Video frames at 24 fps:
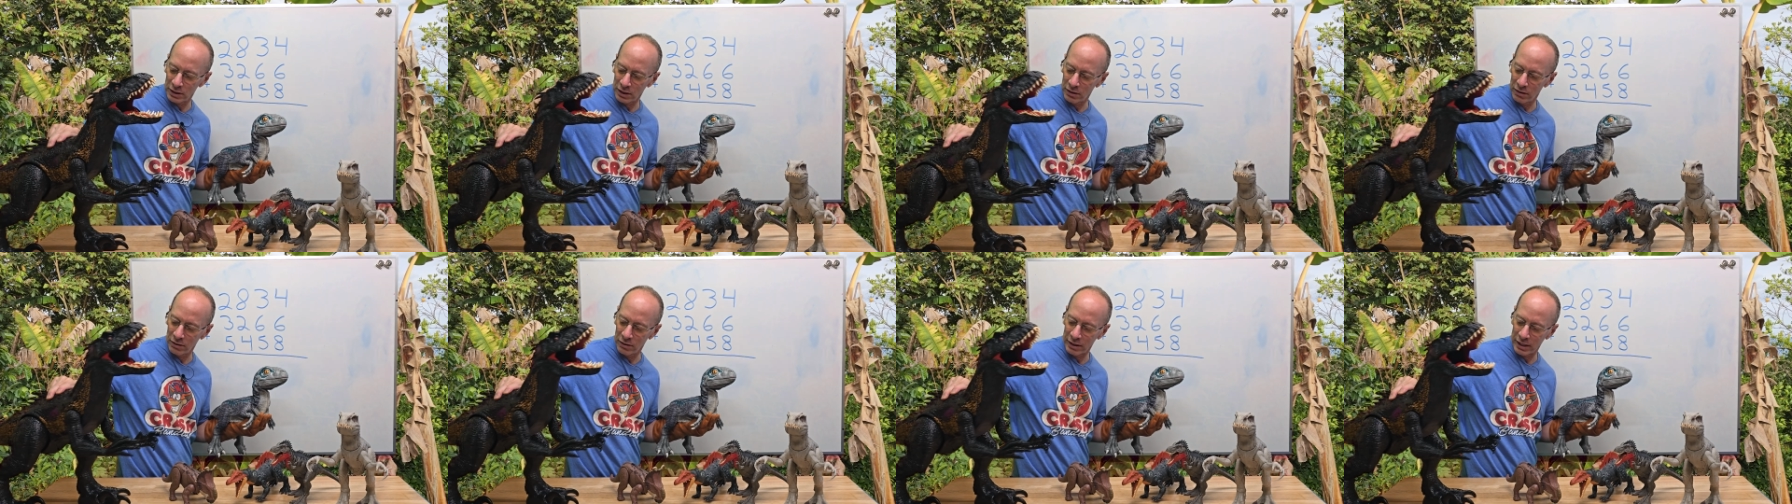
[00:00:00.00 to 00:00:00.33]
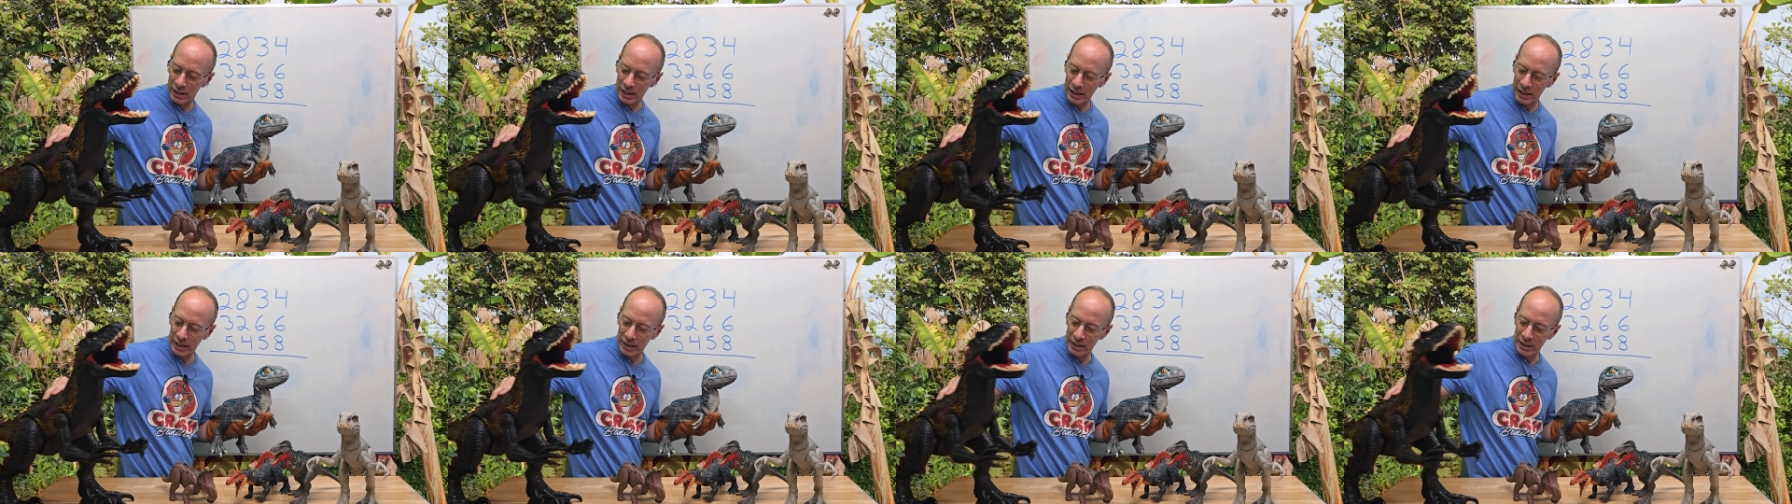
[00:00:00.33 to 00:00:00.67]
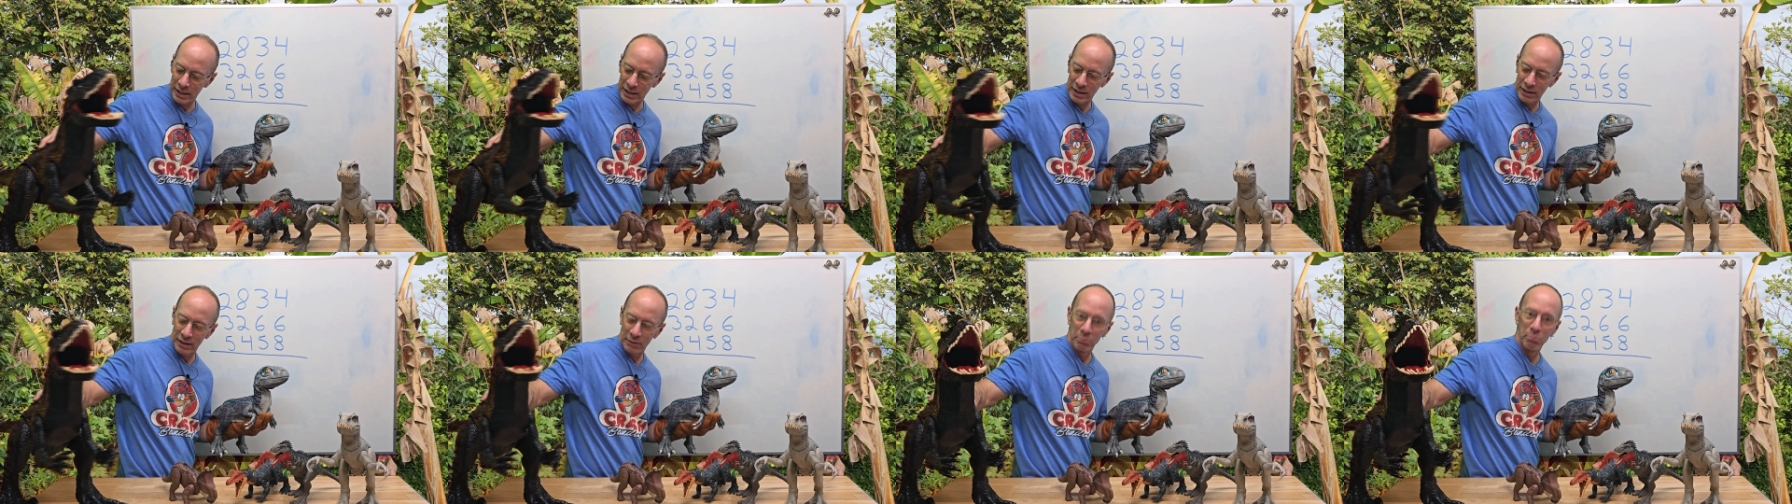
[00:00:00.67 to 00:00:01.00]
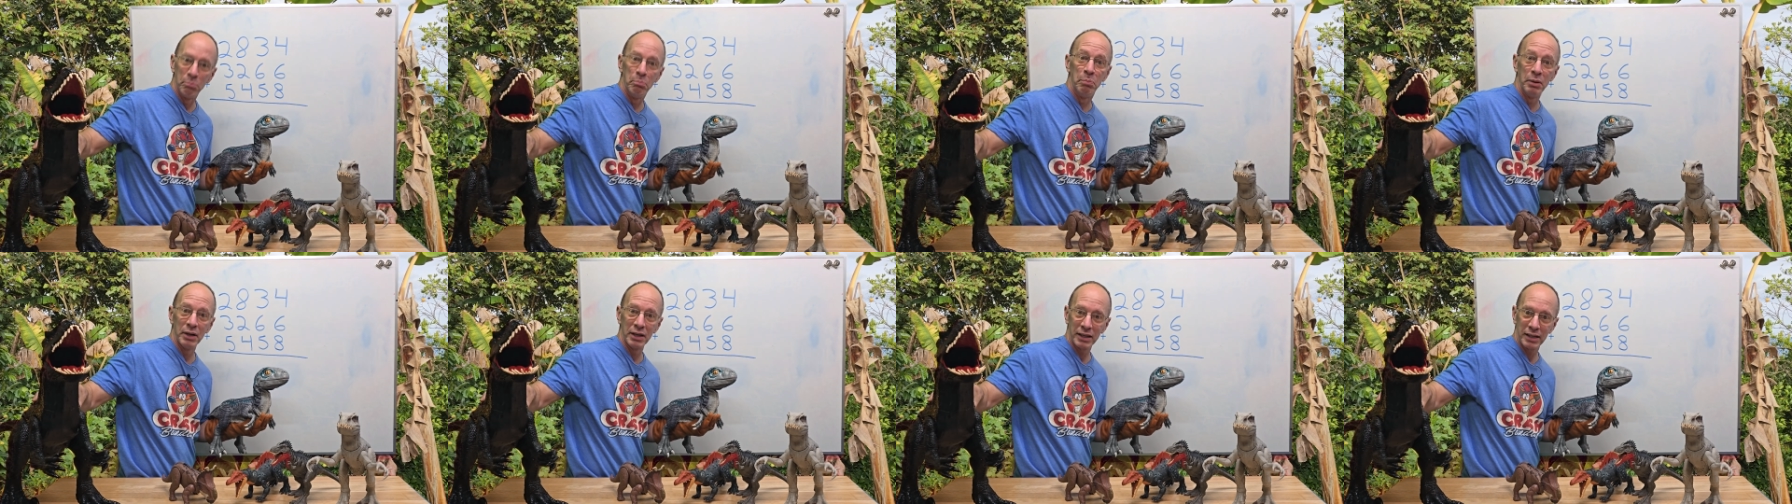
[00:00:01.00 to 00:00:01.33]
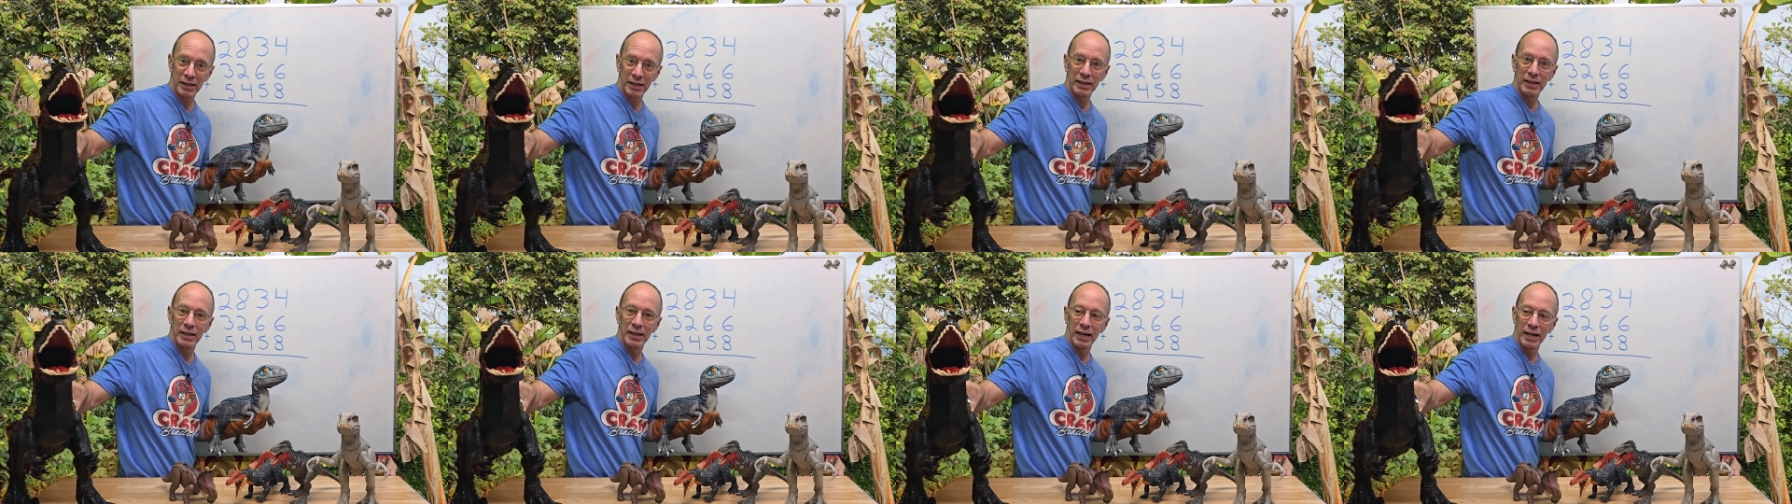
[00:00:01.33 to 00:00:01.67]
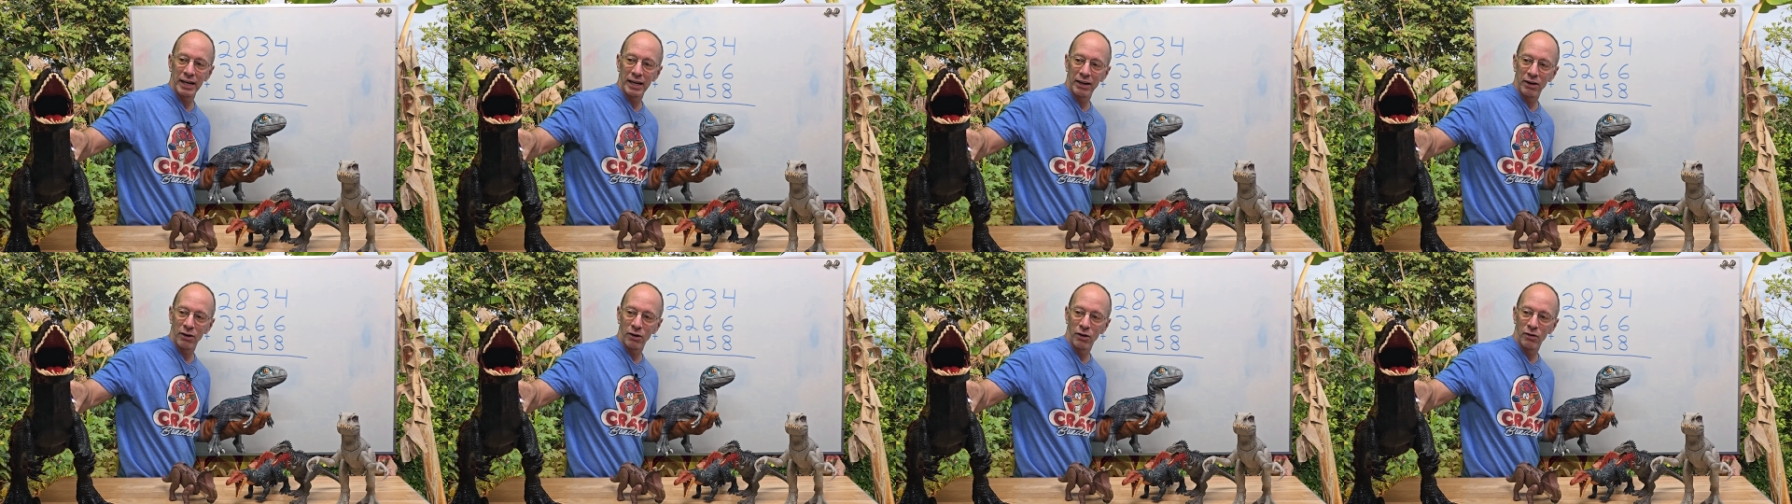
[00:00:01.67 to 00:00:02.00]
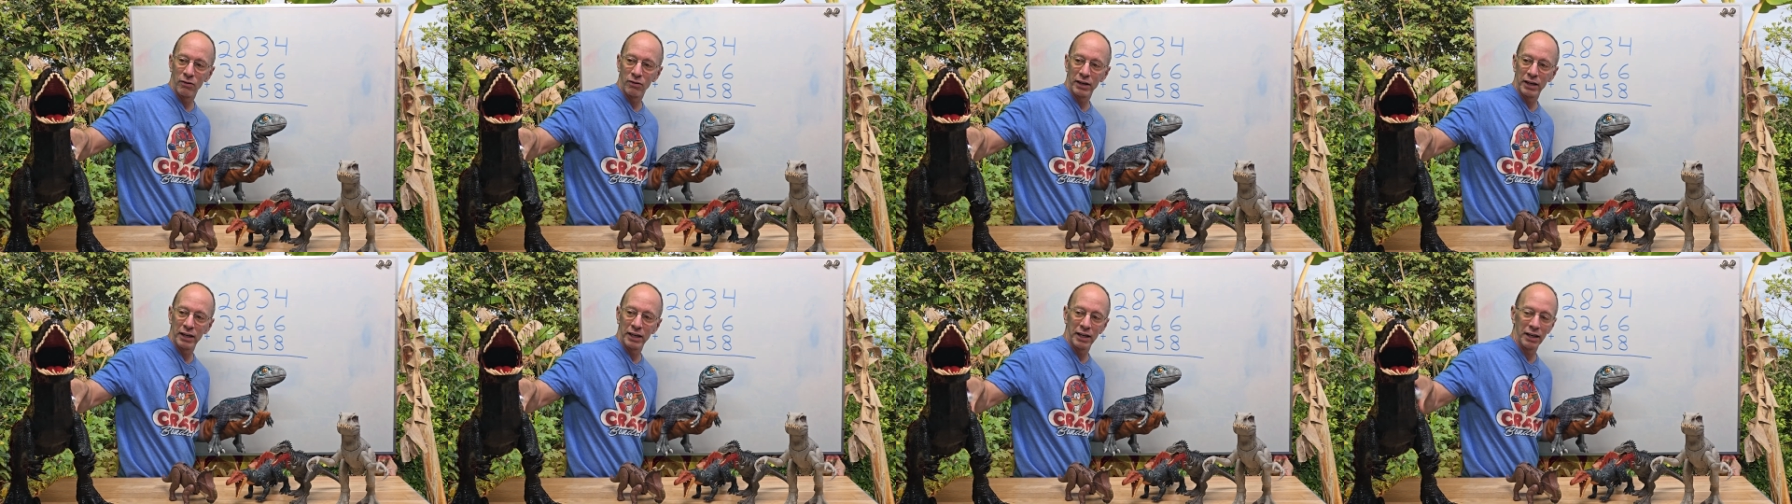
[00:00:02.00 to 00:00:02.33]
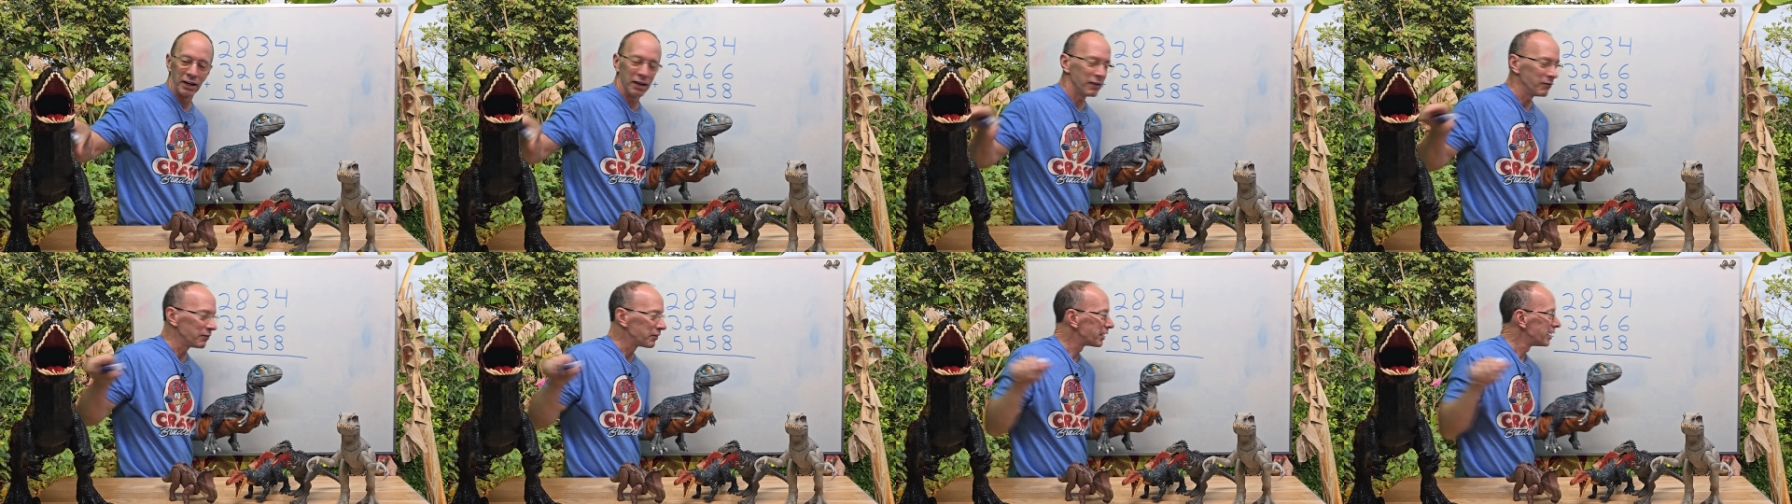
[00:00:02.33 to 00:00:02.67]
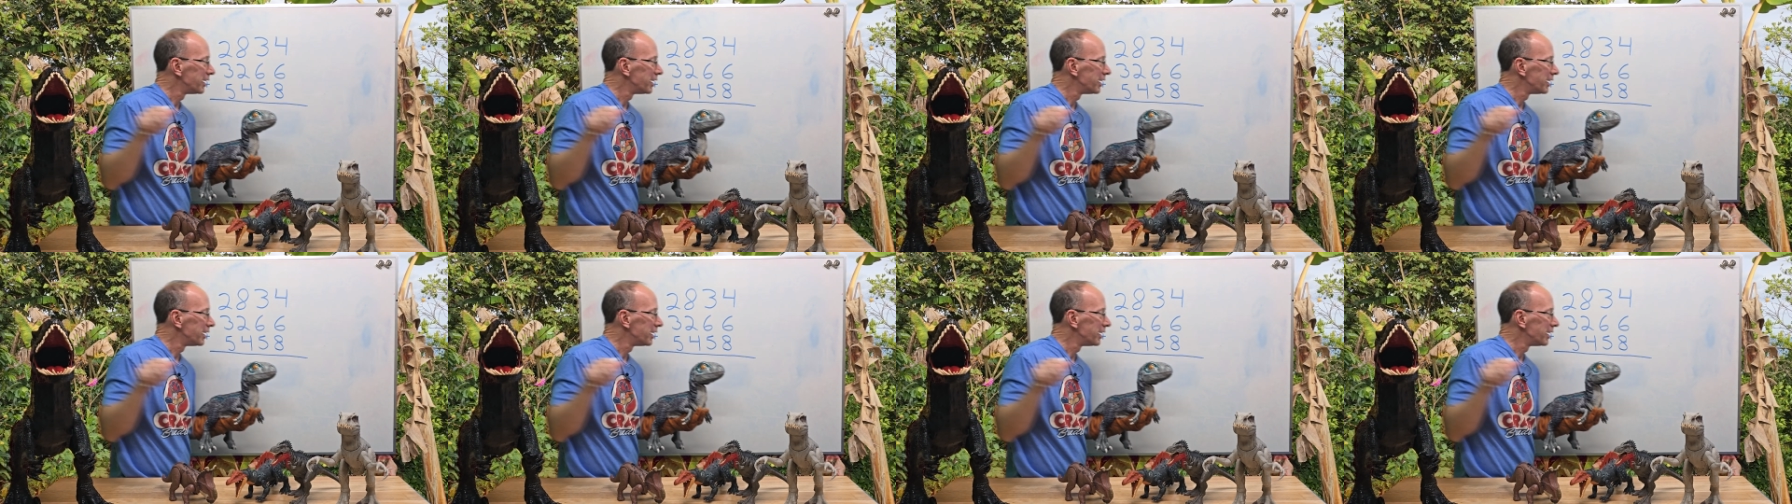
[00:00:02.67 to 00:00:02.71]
little guy, big guy over here,